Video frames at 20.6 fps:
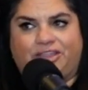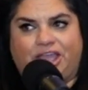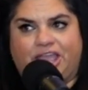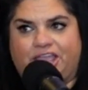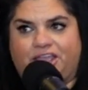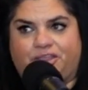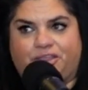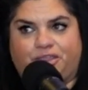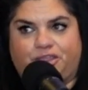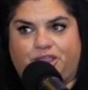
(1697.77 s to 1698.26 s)

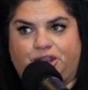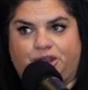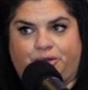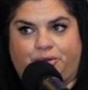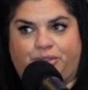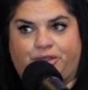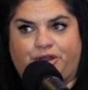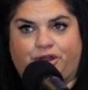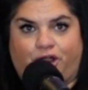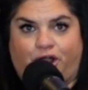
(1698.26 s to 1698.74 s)
Like,
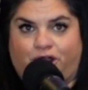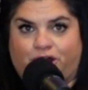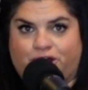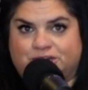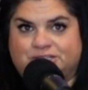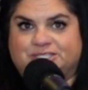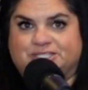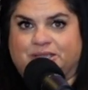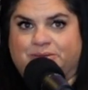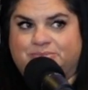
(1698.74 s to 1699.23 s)
there
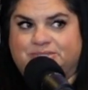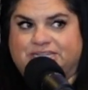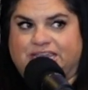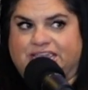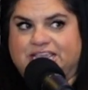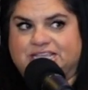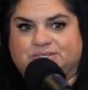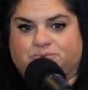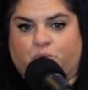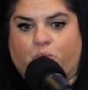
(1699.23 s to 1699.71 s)
are some
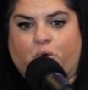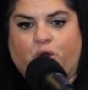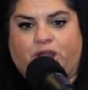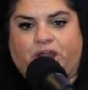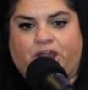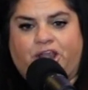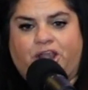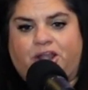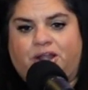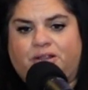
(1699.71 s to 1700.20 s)
days
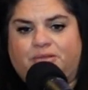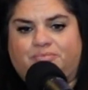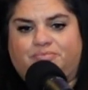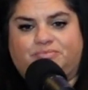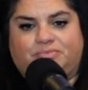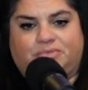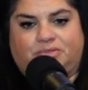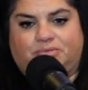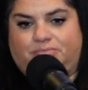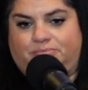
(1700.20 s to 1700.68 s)
where
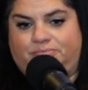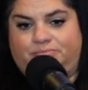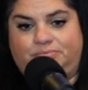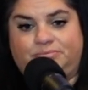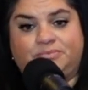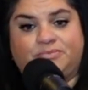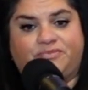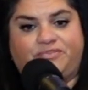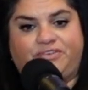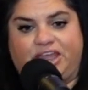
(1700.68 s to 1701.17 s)

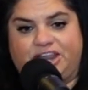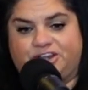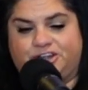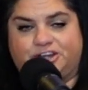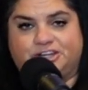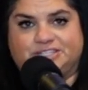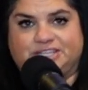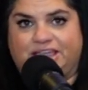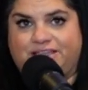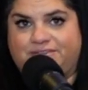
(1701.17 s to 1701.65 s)

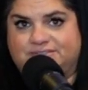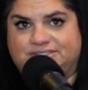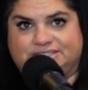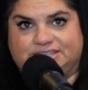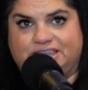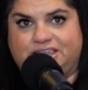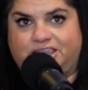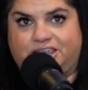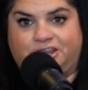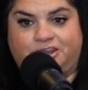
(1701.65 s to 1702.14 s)
vendors I've
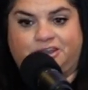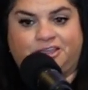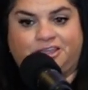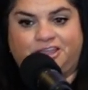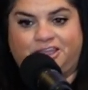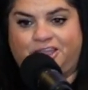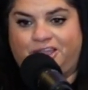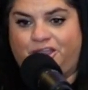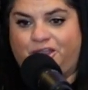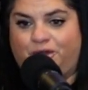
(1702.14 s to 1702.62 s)
seen
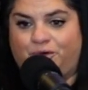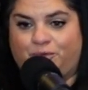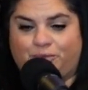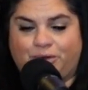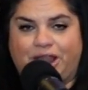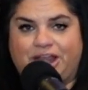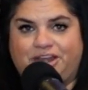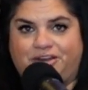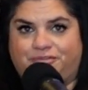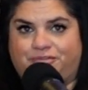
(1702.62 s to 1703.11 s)

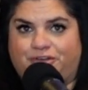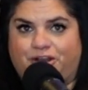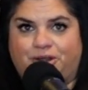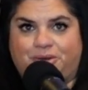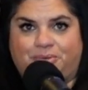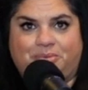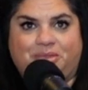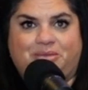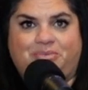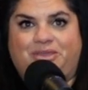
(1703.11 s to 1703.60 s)
right in
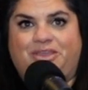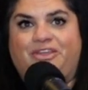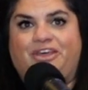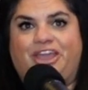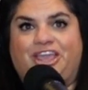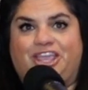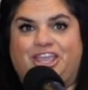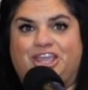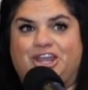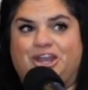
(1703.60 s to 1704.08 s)
front of me be
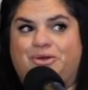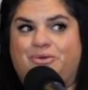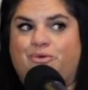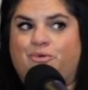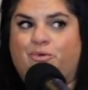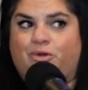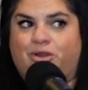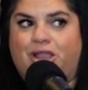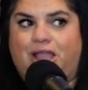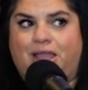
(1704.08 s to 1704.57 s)
like,
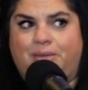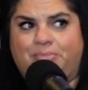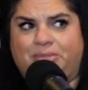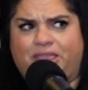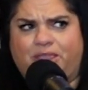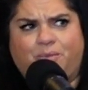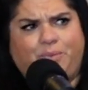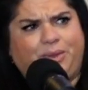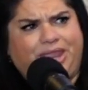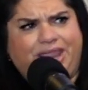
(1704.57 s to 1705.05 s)
I'm
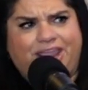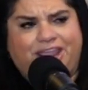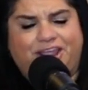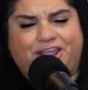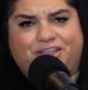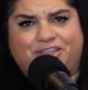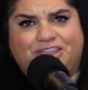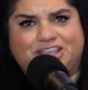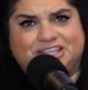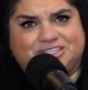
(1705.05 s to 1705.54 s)
like,
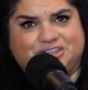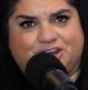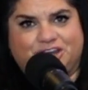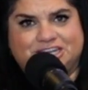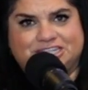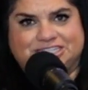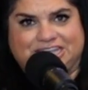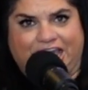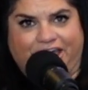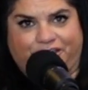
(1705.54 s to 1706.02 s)
wait, these
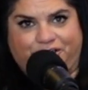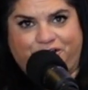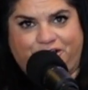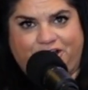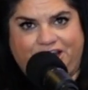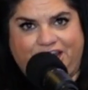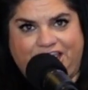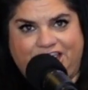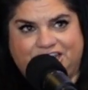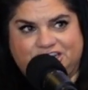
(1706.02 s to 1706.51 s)
are
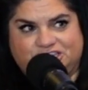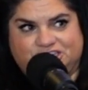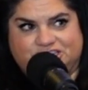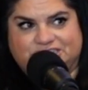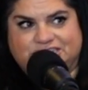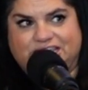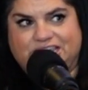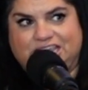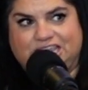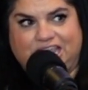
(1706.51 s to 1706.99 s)
$1 today? And
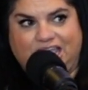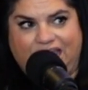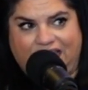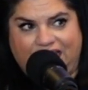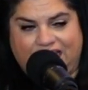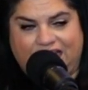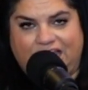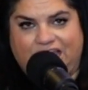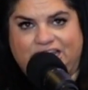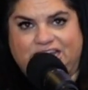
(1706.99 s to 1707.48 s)
she's like,
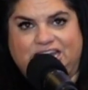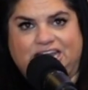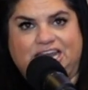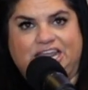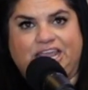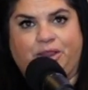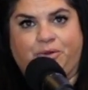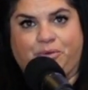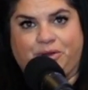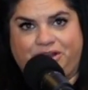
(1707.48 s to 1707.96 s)
yeah, I need
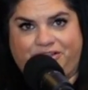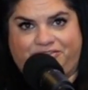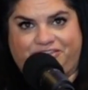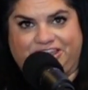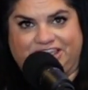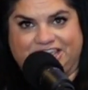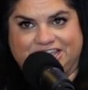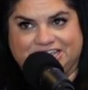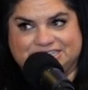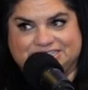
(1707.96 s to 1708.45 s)
to get rid of
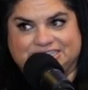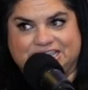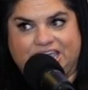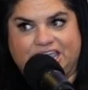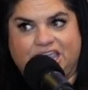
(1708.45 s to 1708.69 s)
these.